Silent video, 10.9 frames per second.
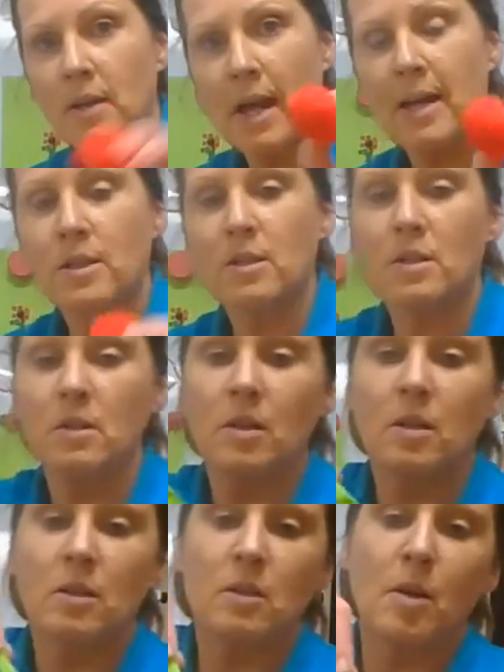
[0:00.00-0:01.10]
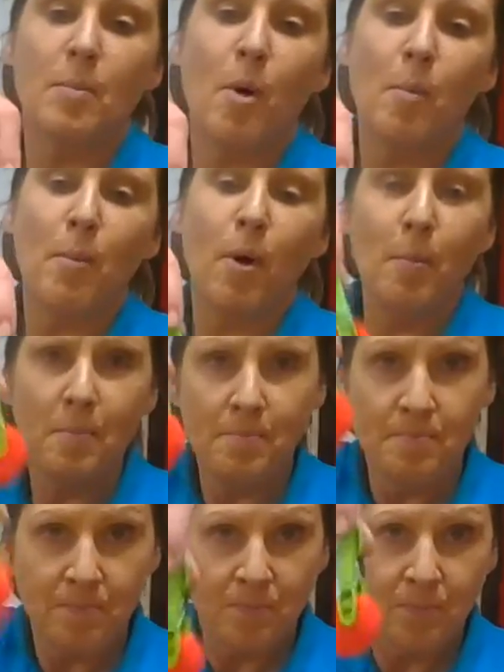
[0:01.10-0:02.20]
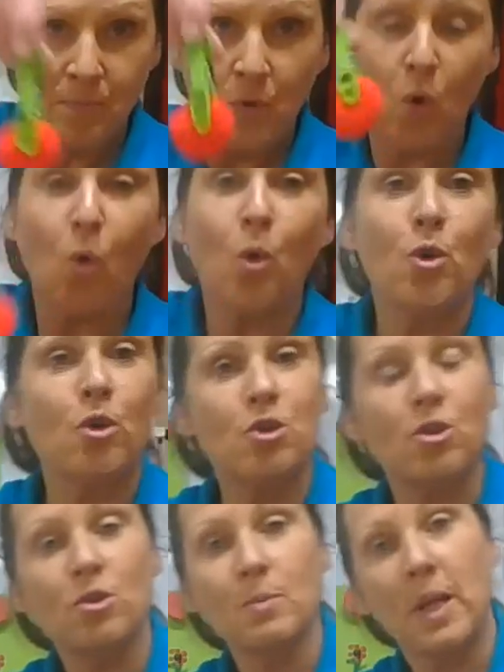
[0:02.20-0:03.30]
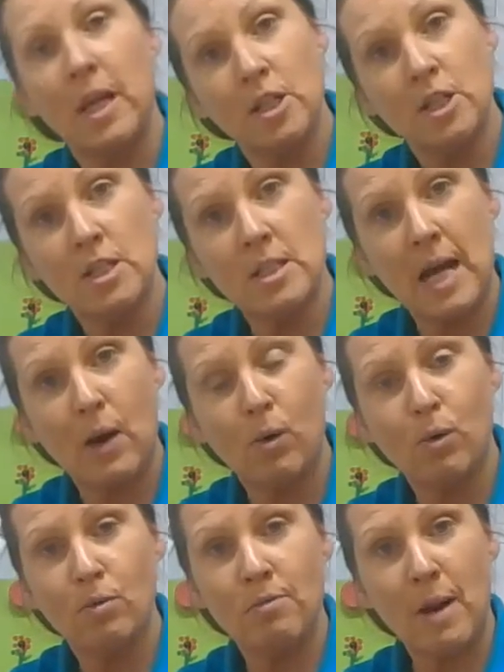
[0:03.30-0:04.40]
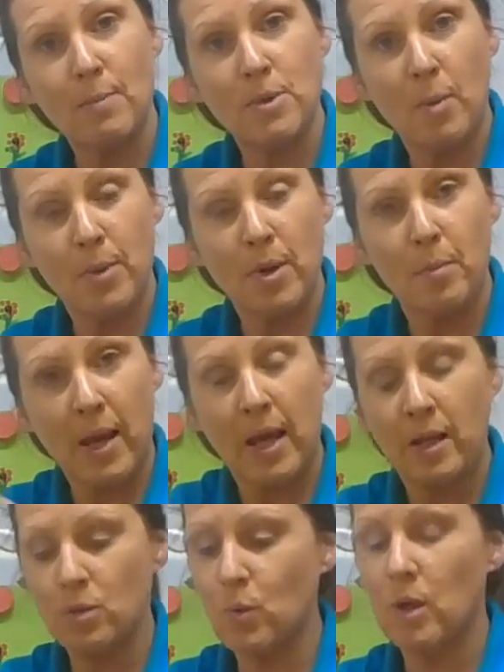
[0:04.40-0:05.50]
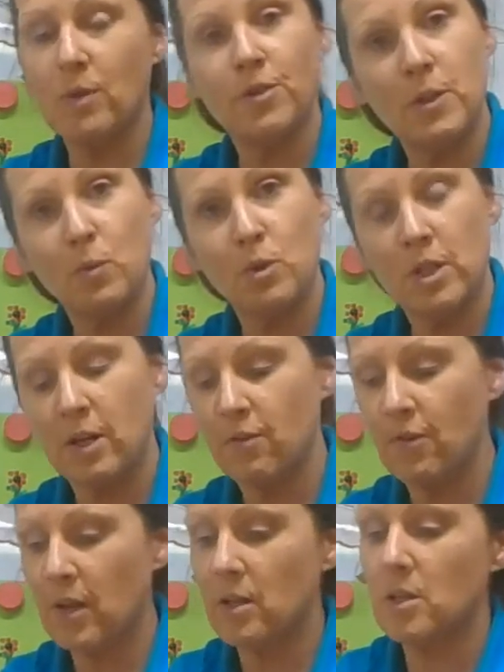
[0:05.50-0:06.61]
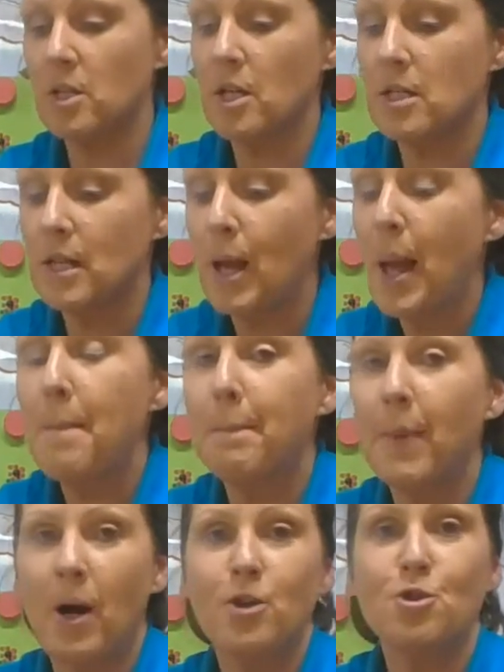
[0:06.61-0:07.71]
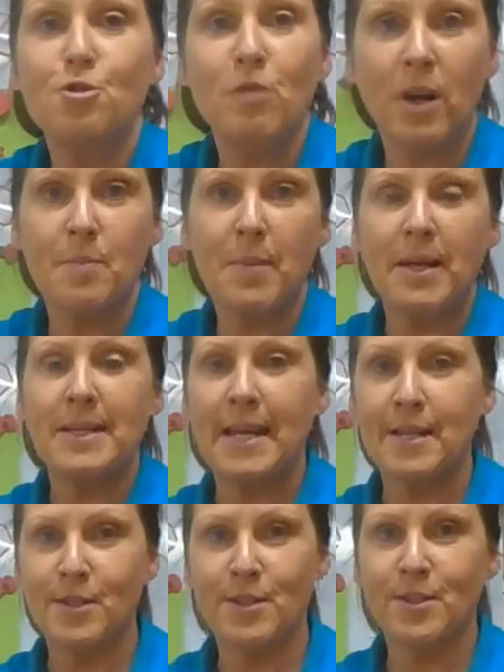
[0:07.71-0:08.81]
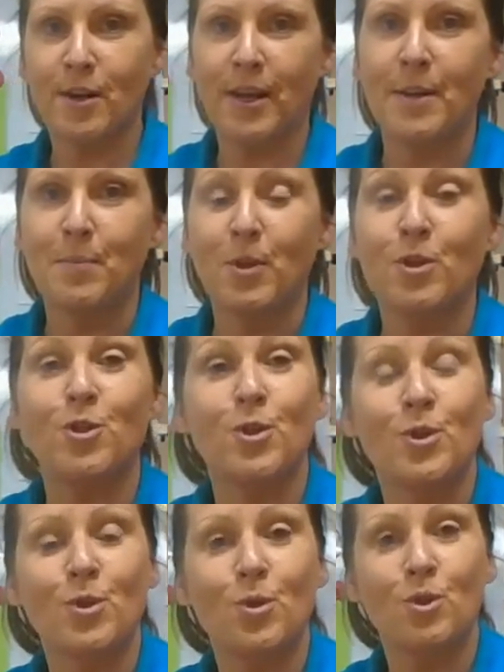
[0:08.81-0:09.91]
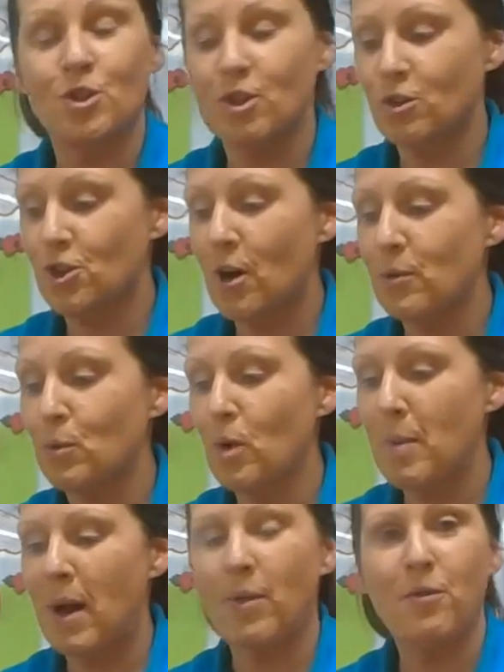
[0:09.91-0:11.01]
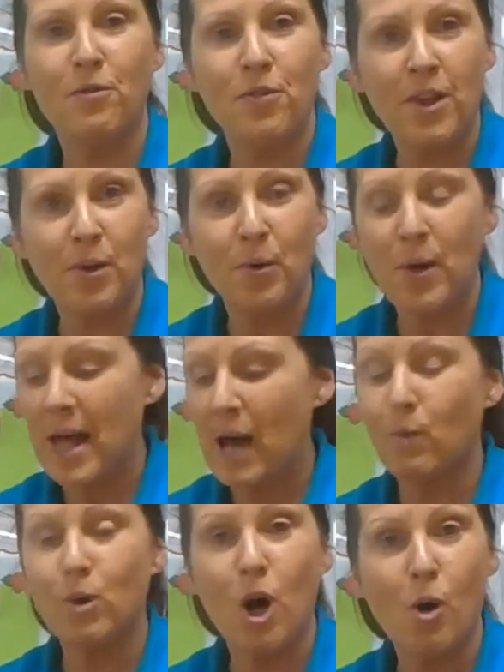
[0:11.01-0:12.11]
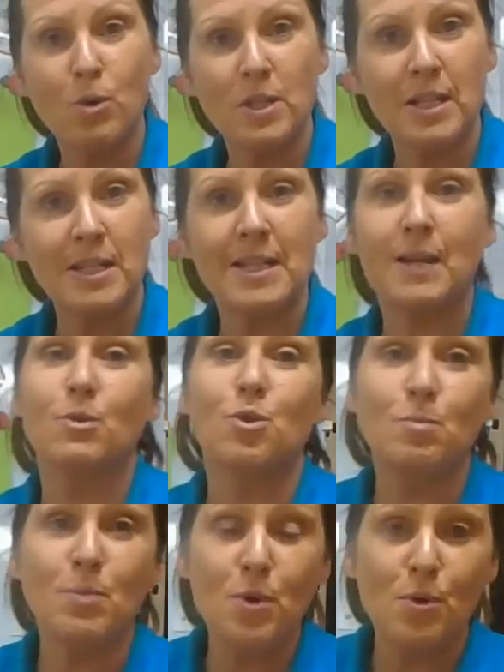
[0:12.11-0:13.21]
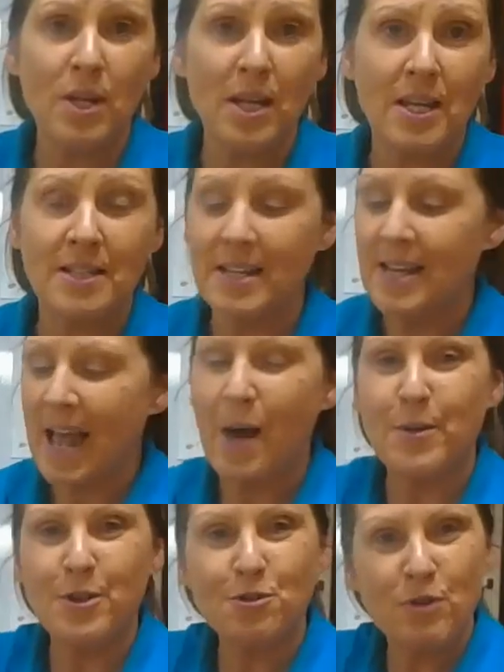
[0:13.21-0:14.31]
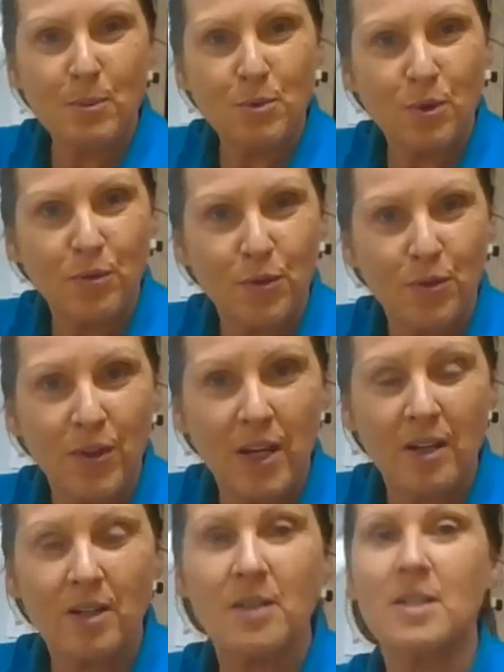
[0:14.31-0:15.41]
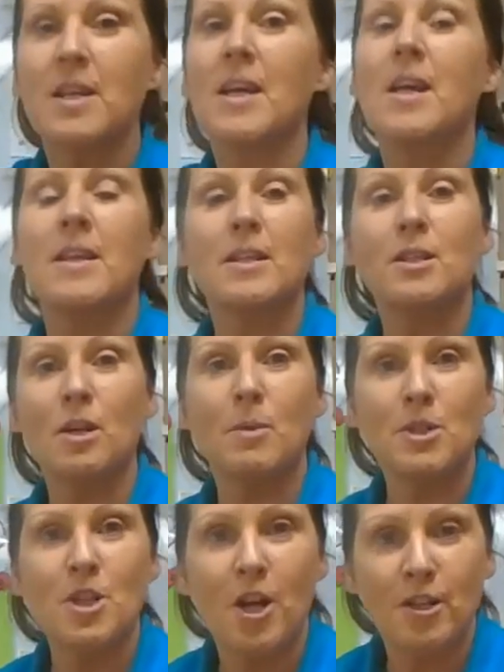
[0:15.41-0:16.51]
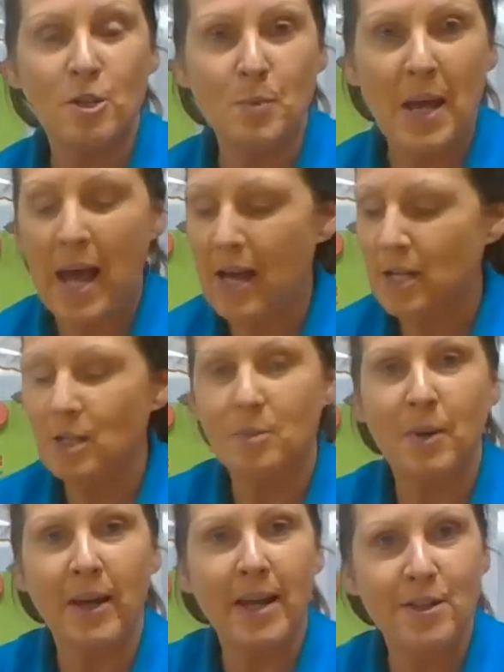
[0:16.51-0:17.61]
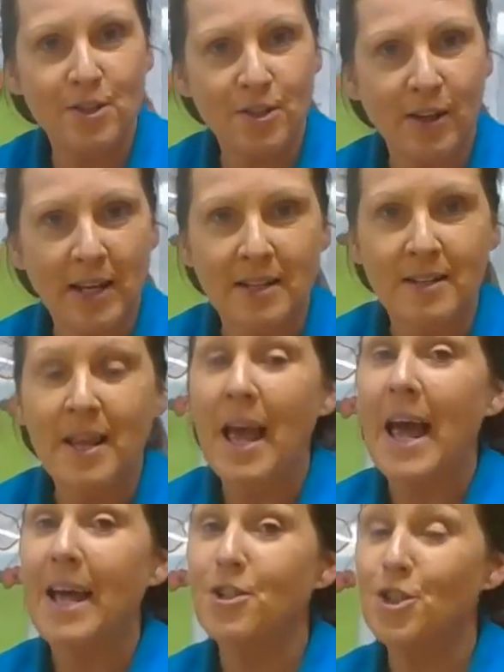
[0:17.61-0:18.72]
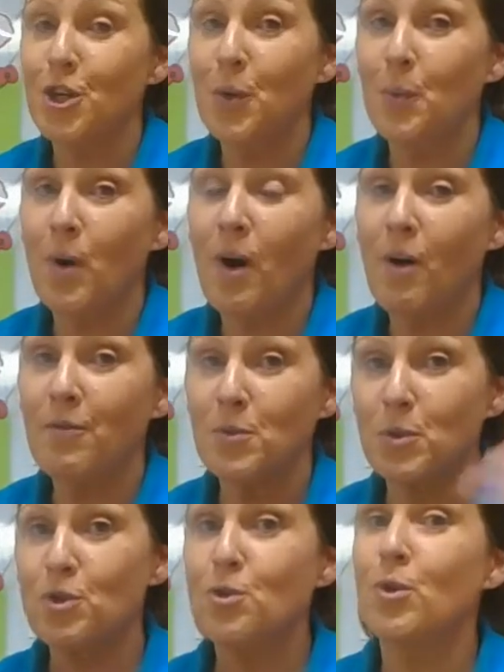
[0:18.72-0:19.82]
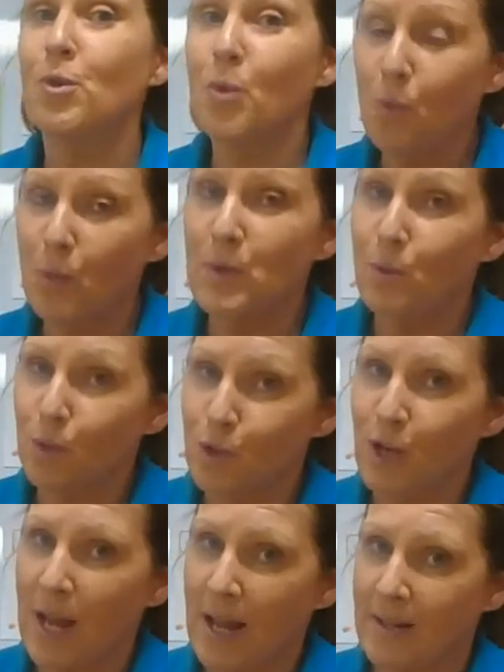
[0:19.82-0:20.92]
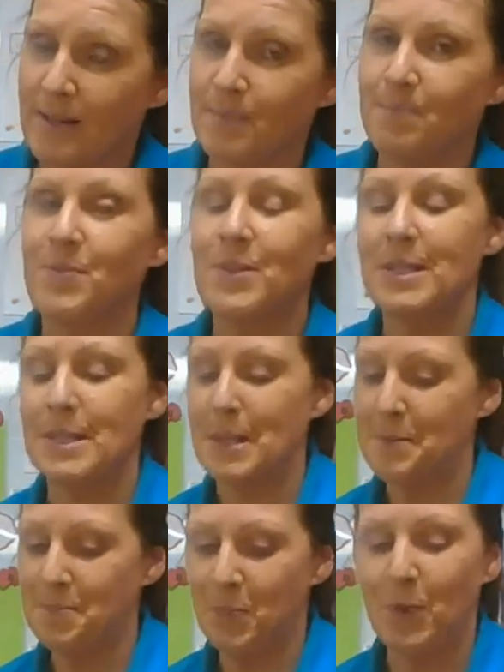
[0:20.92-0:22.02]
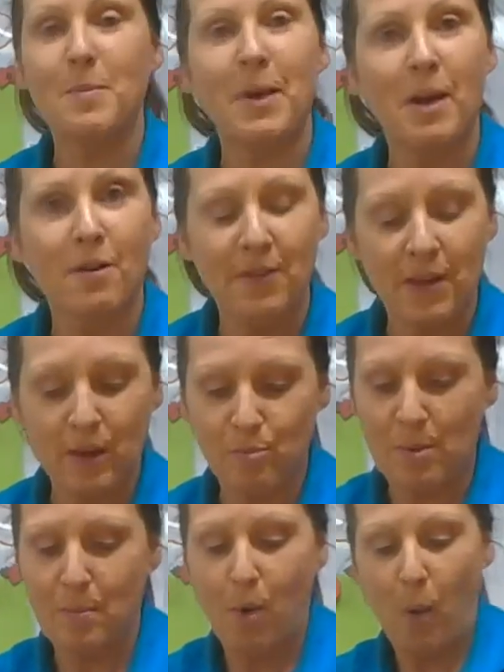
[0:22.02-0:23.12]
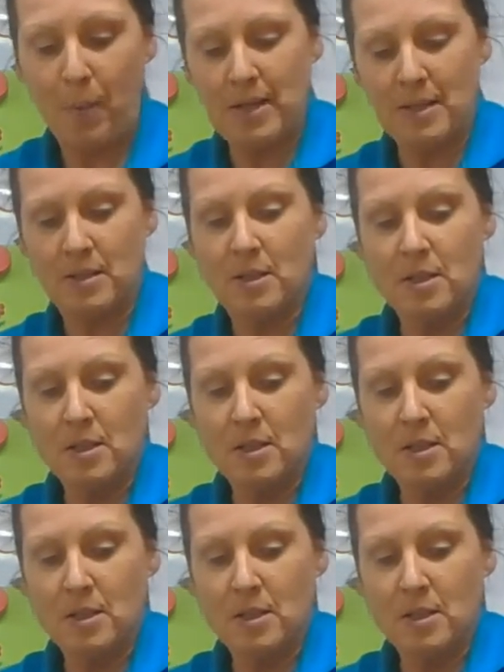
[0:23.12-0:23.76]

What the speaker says: and pom-pom, or you could use some kitchen towel wrapped up in a peg as well if you didn't want to get your fingers dirty. But I do recommend getting stuck in, because you can talk to your child all about the feel, how cold it is, how smooth it is, how it drips off your fingers. There's so much learning to be had by getting stuck in. And you know what, afterwards you can always wash your hands. So we're going to make our fingerprint poppies.